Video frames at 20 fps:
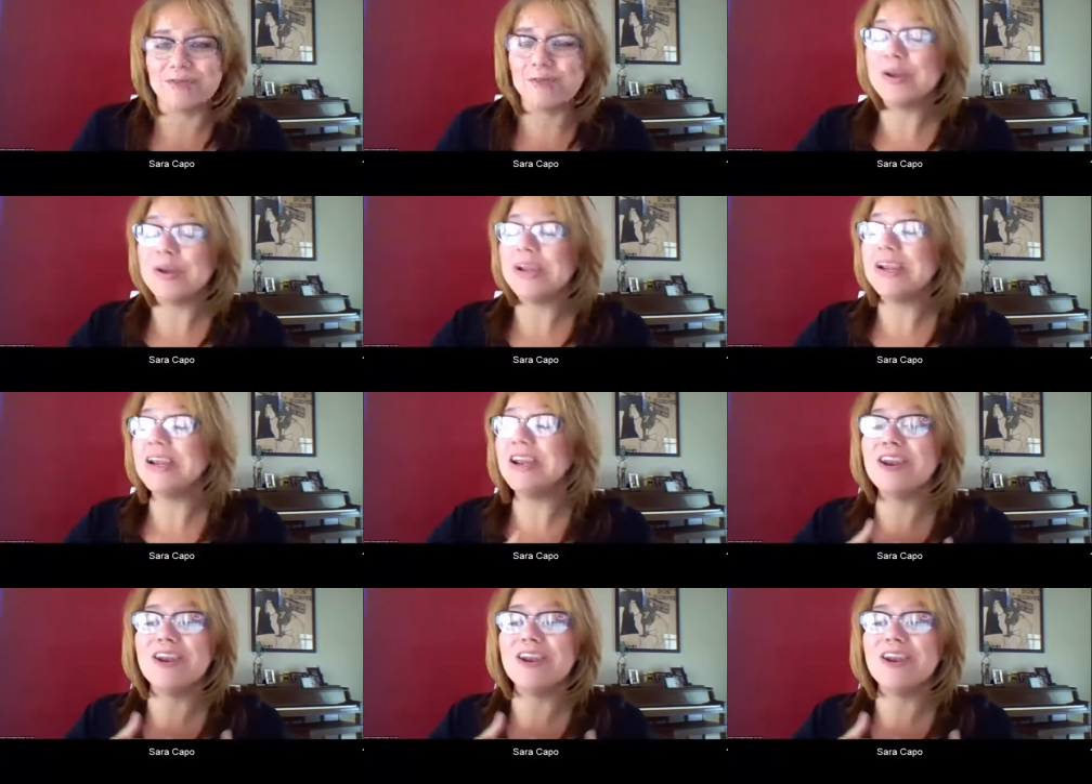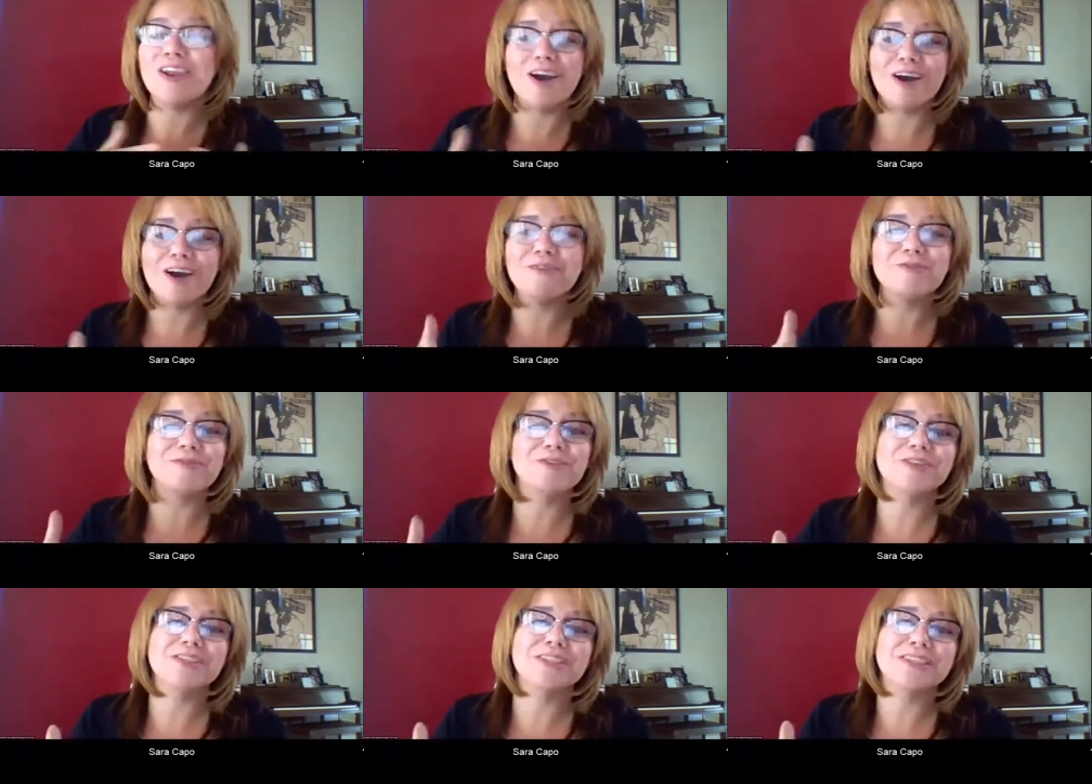We love
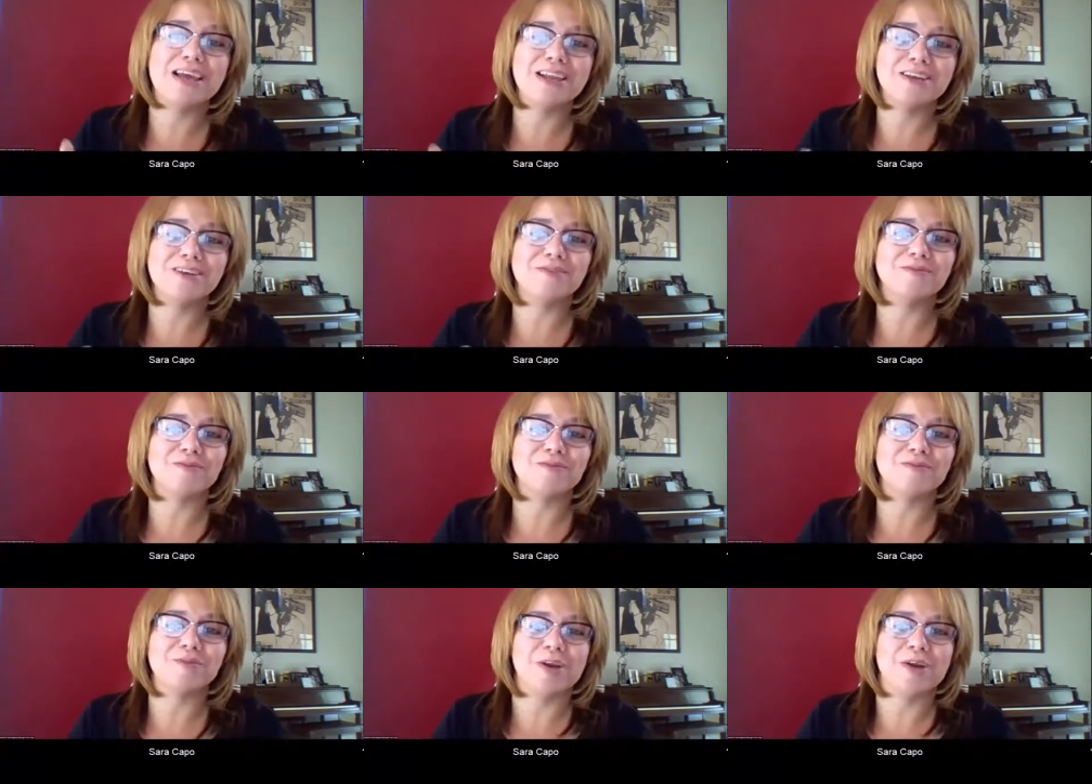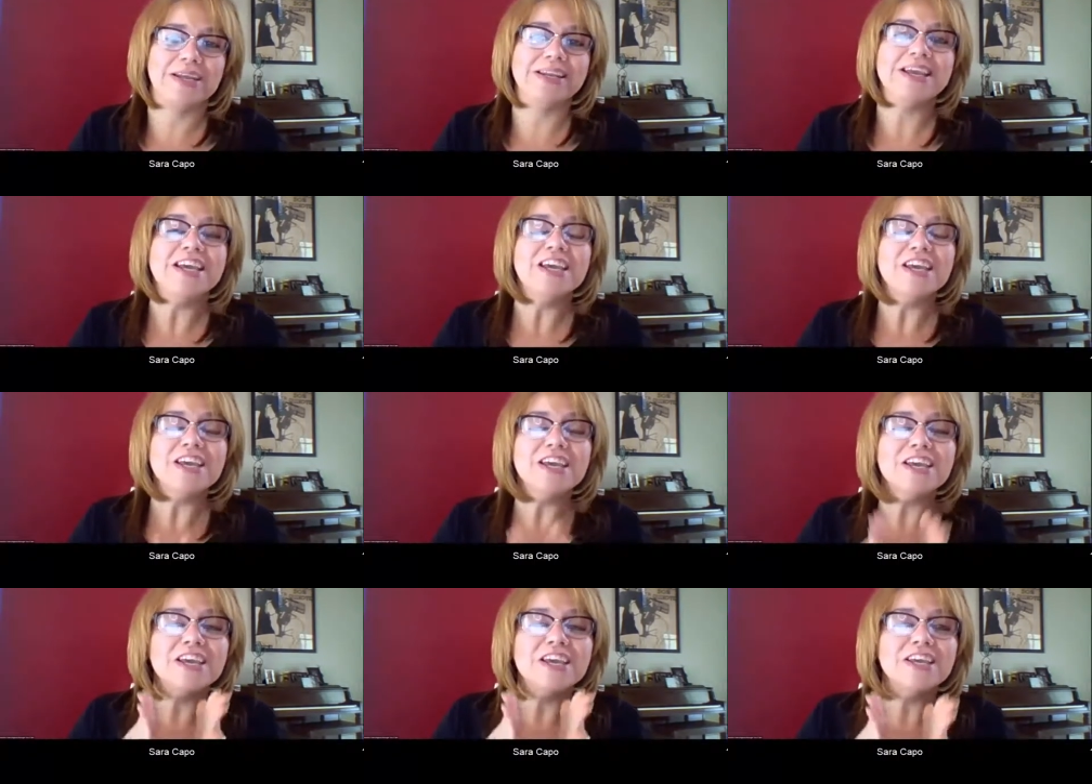to celebrate
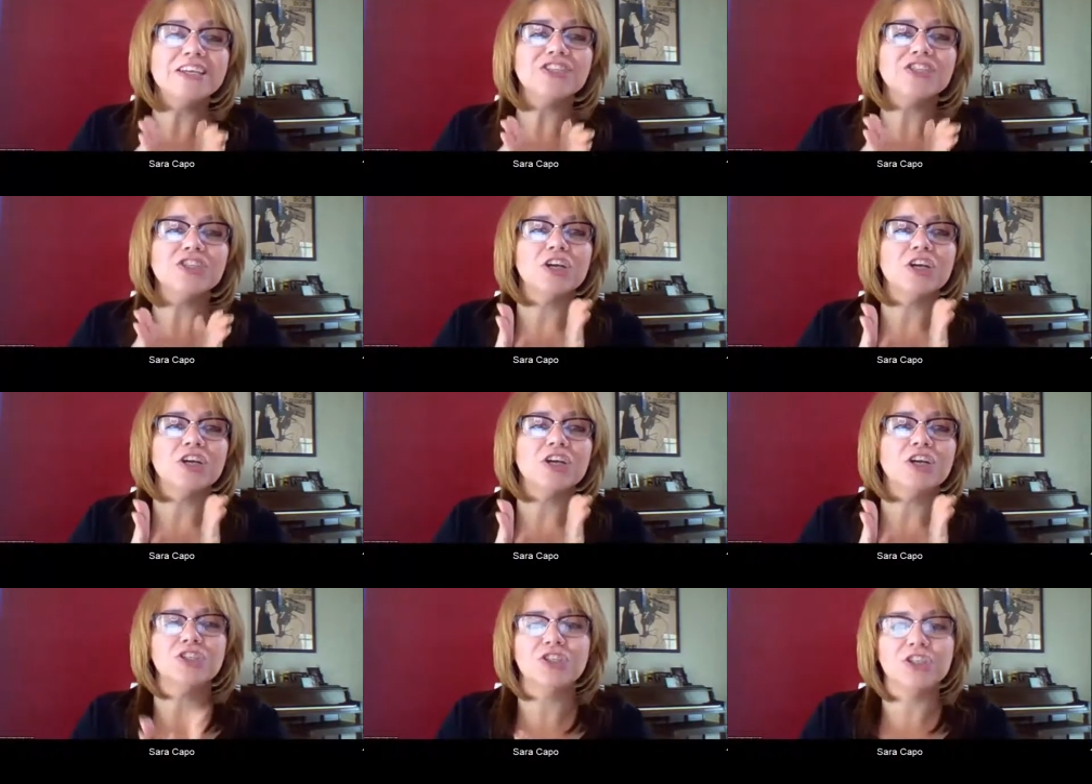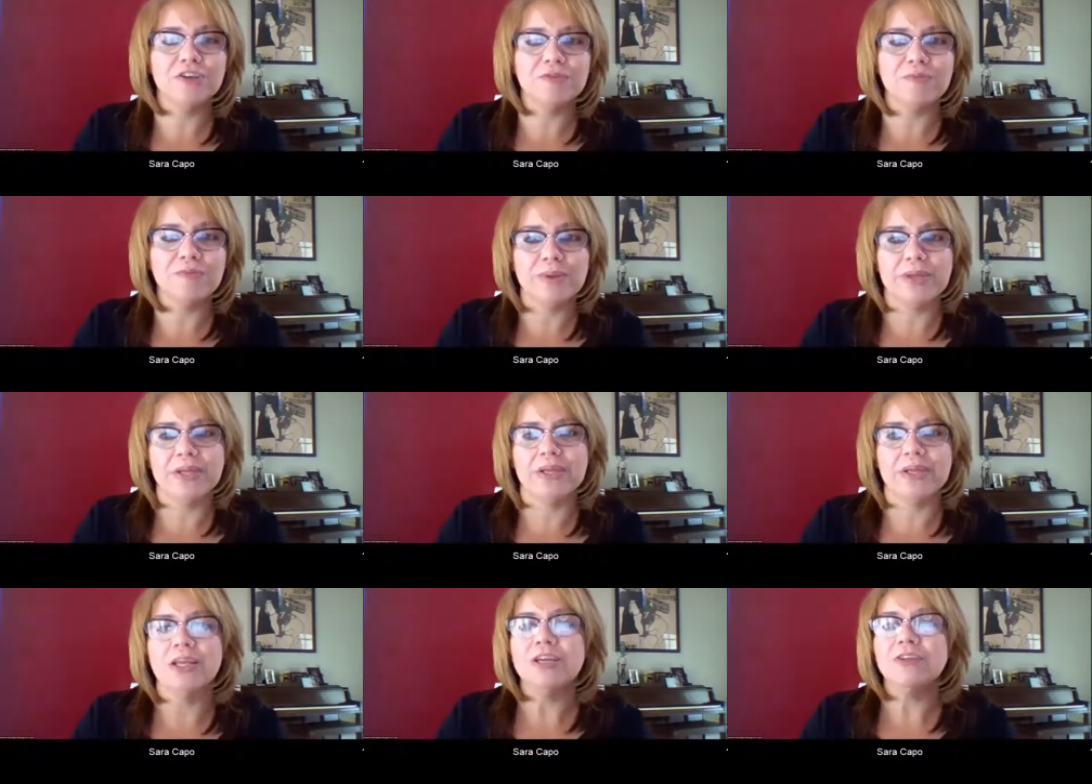each
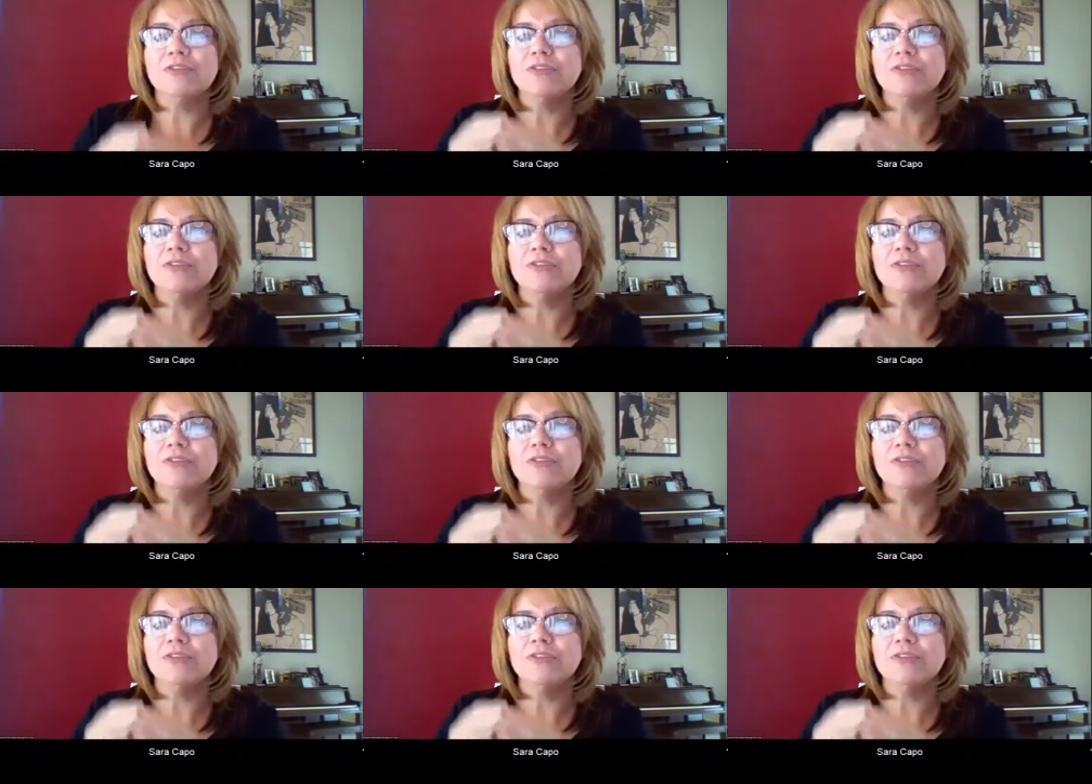achievement,